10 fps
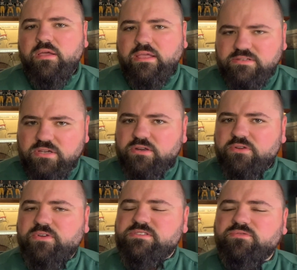interior
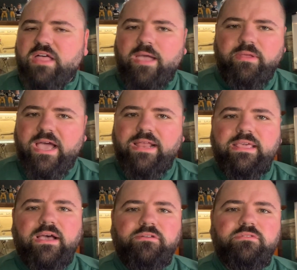defensive linemen,
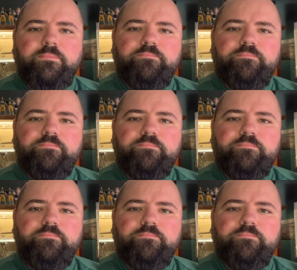IDLs,